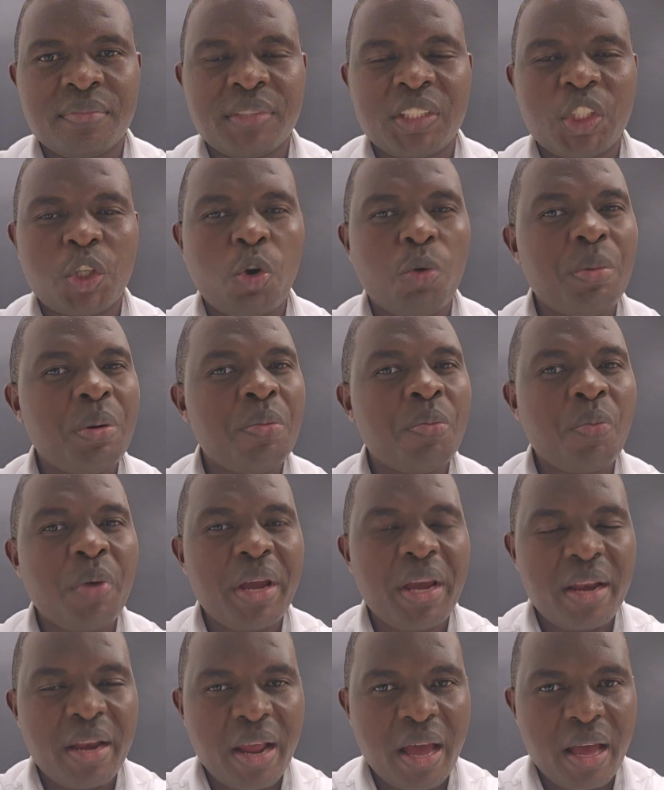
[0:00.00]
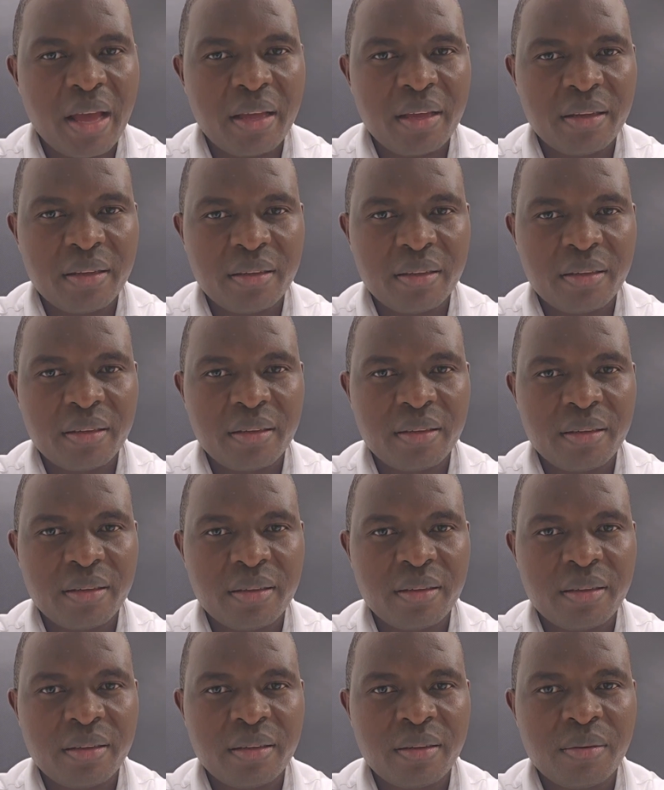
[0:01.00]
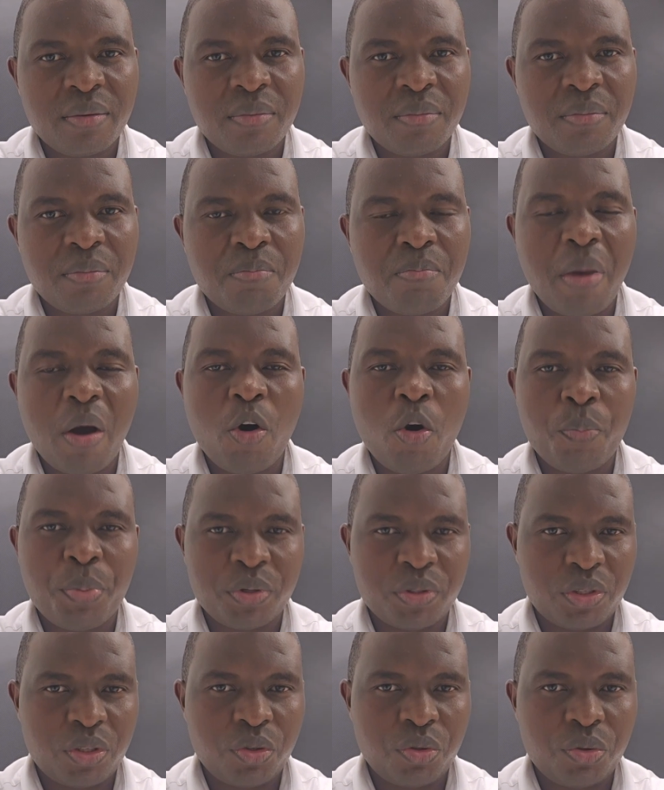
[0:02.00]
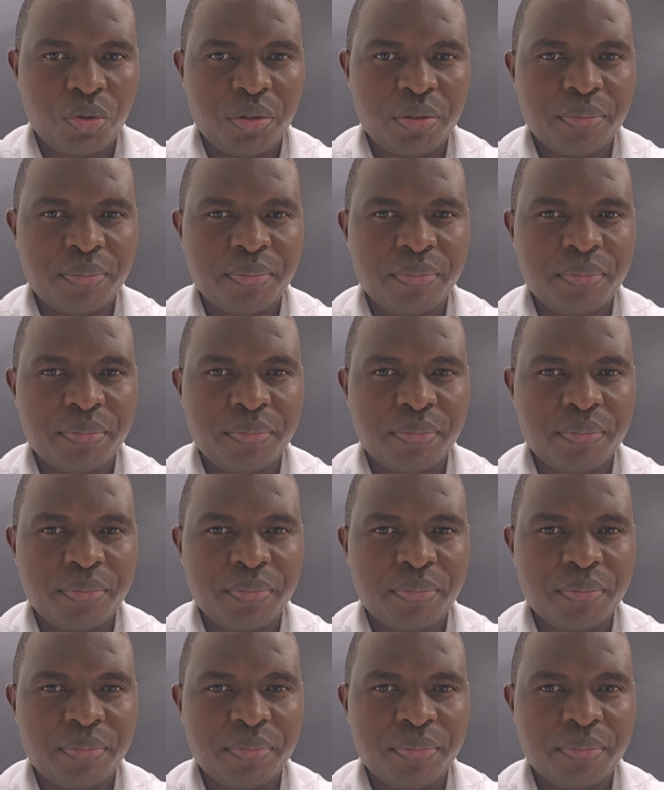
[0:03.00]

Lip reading: 19 ba opposition.